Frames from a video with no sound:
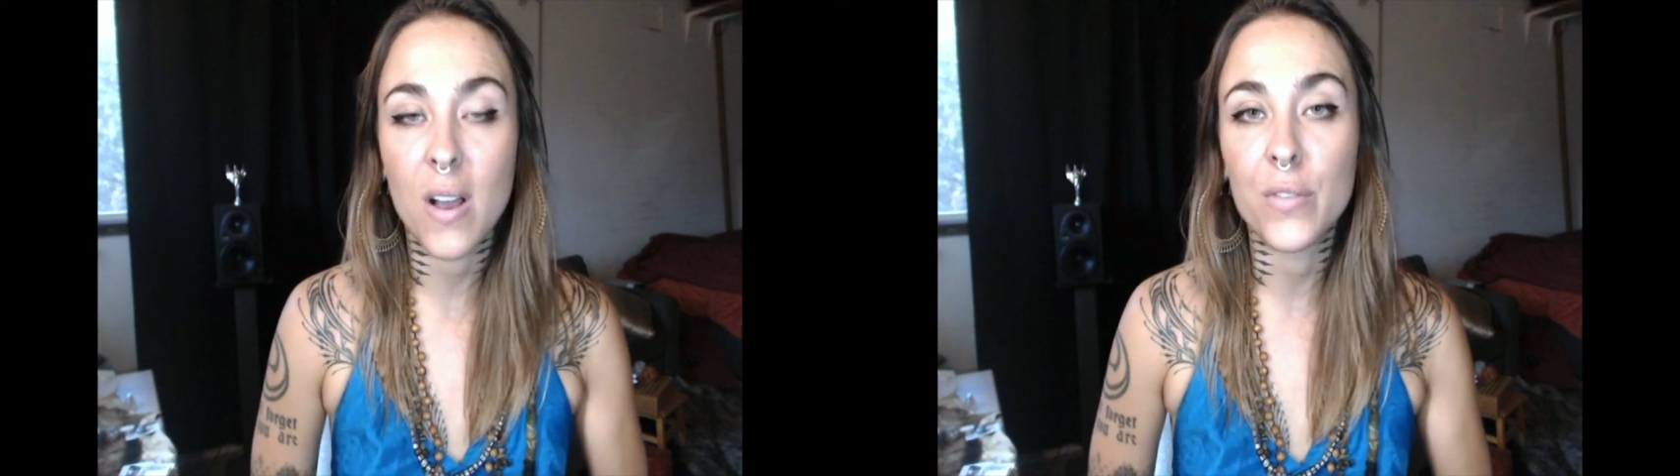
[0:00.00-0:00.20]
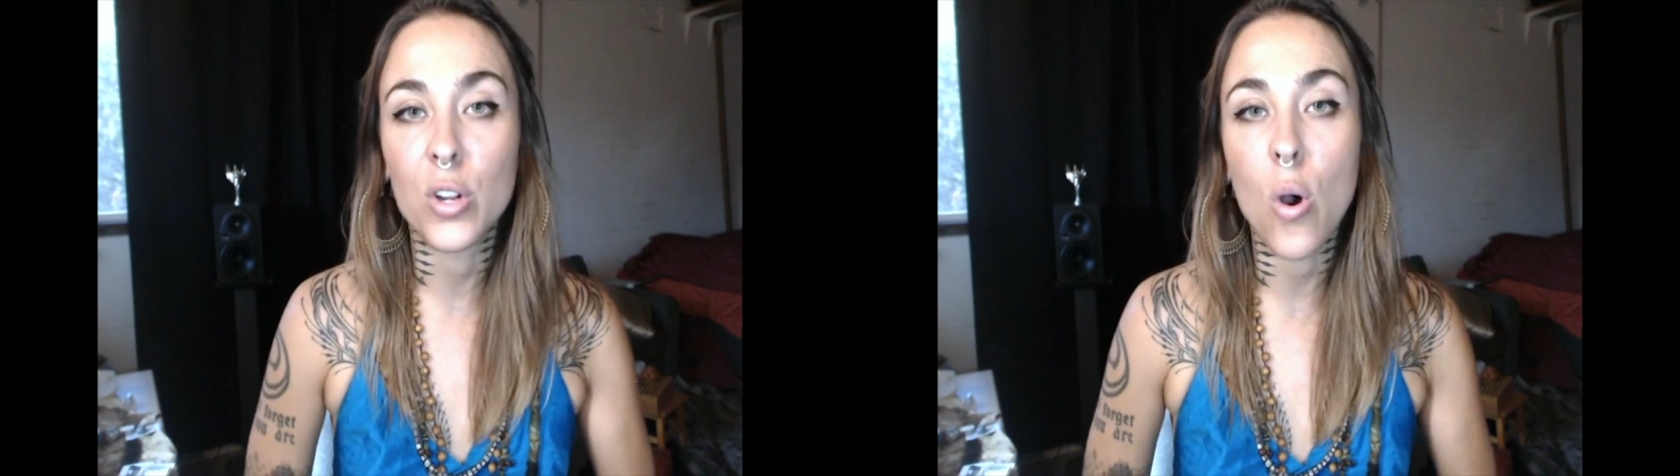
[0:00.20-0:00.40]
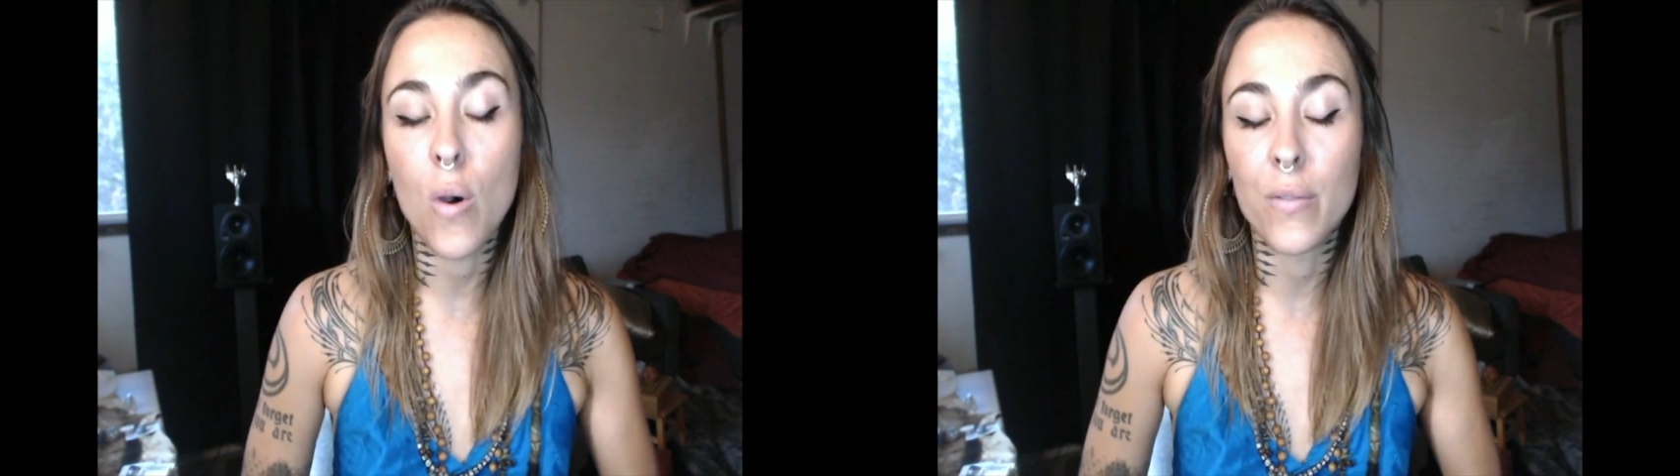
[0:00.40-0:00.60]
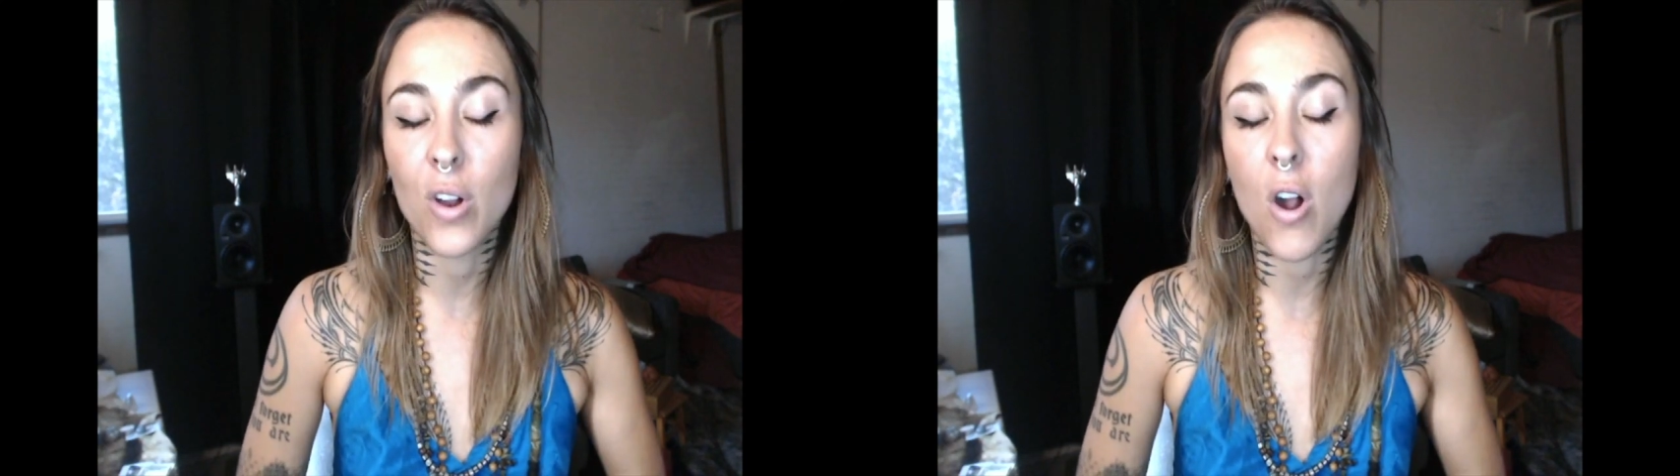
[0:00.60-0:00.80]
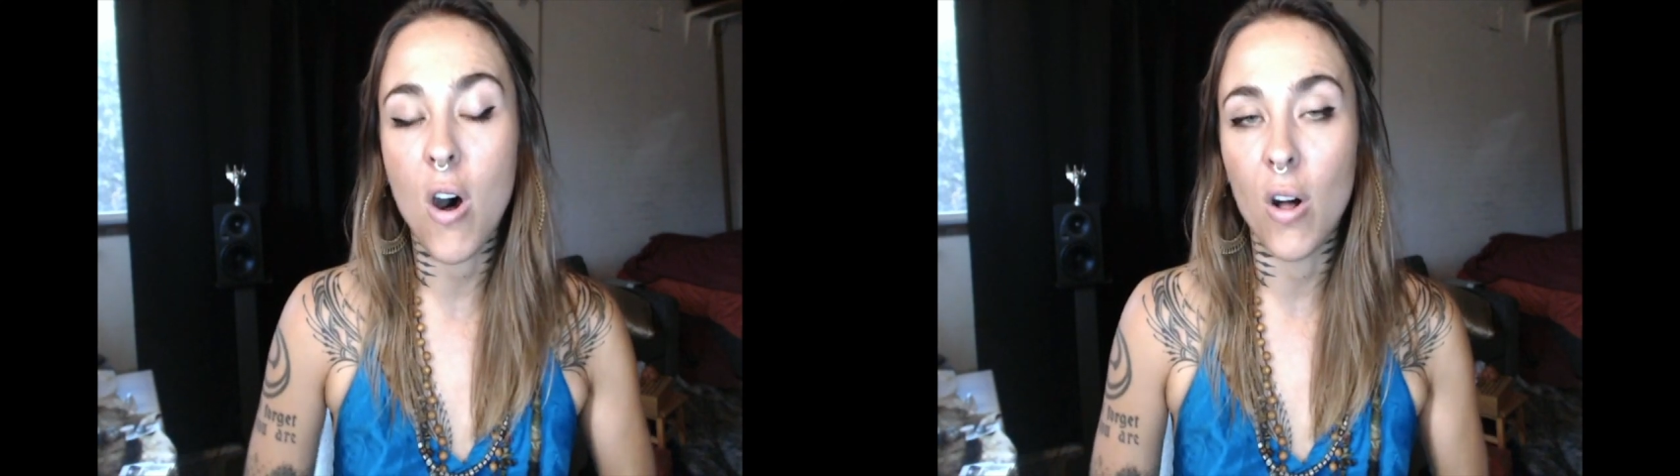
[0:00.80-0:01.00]
of your
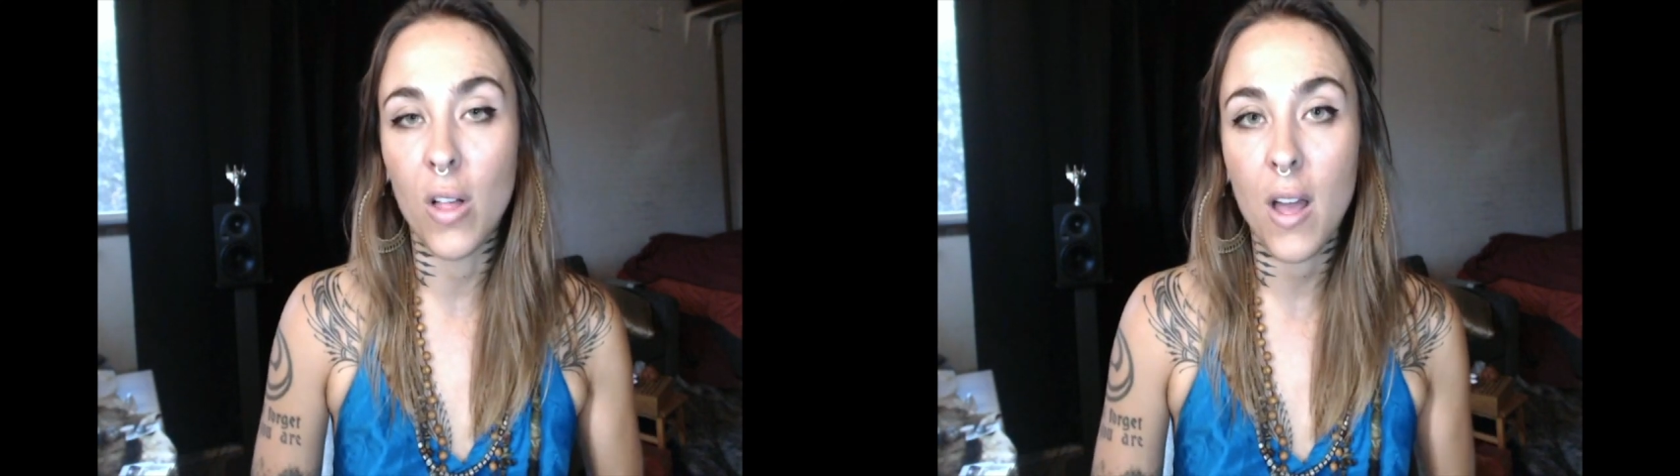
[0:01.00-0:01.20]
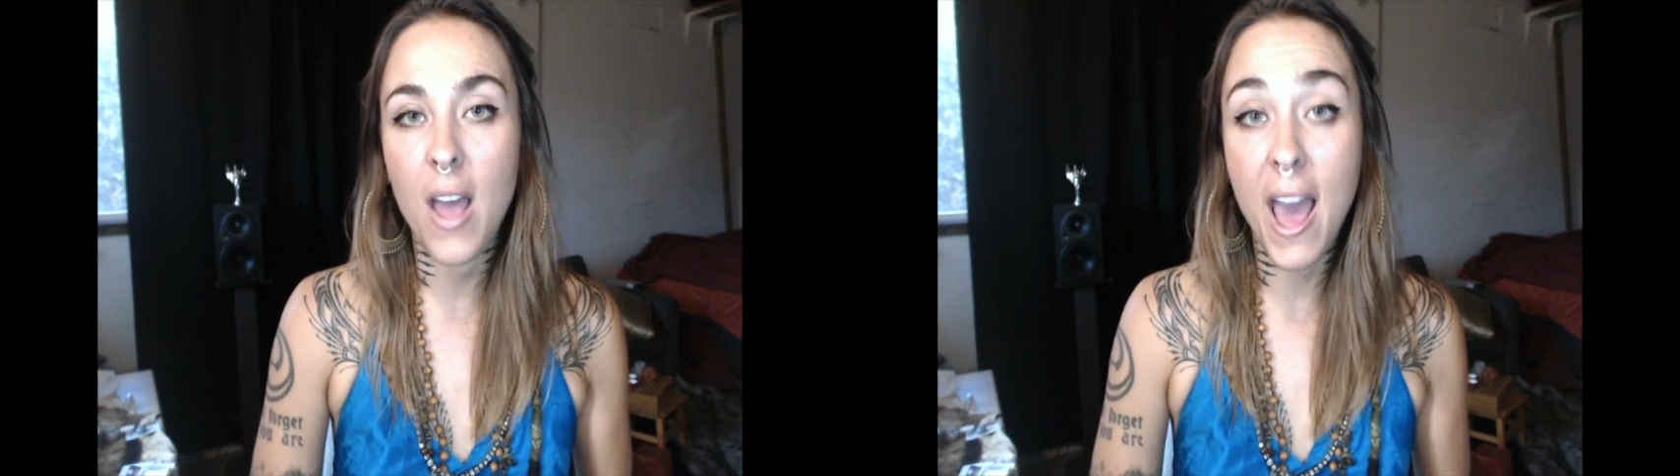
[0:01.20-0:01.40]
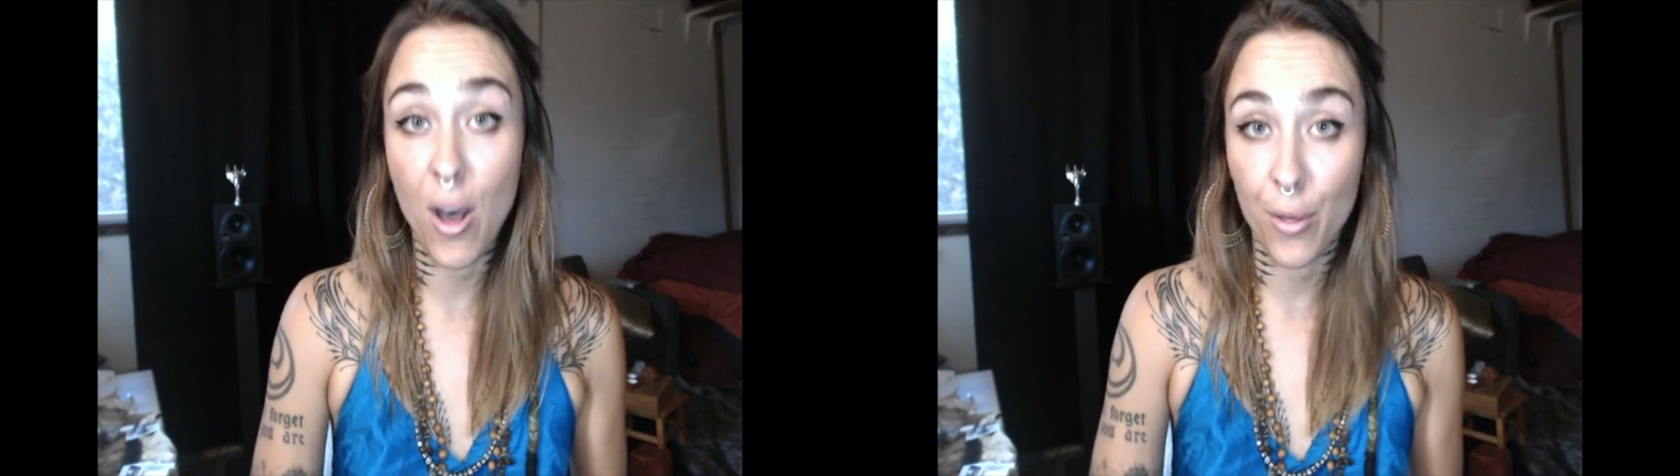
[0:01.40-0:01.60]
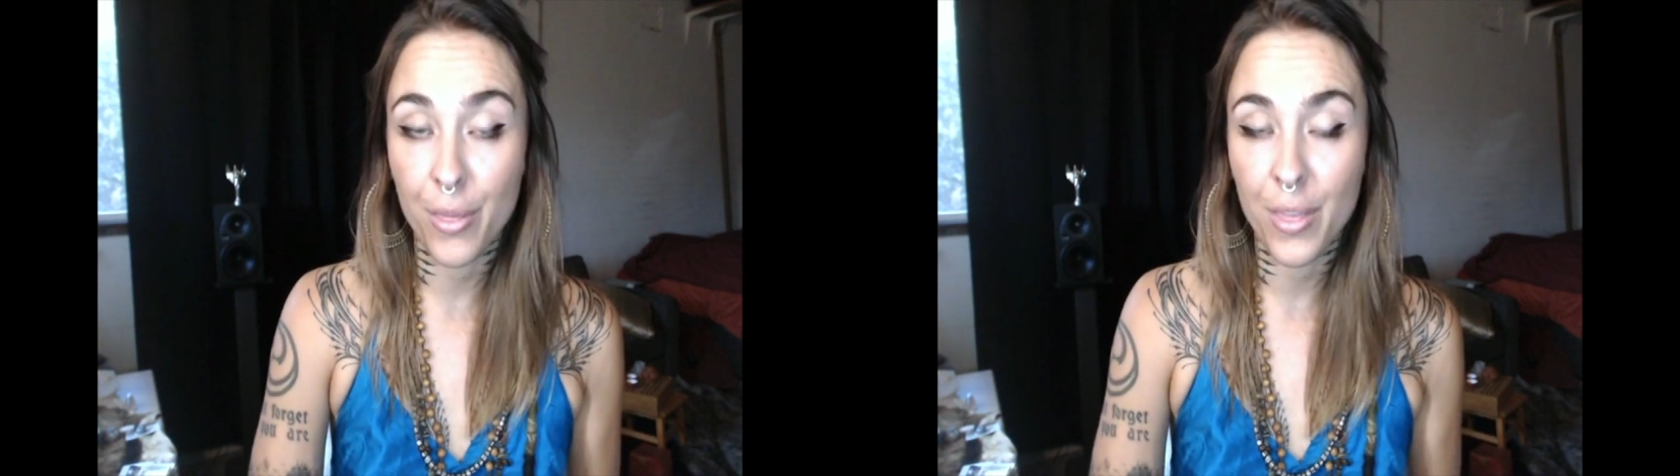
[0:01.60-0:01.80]
overall health.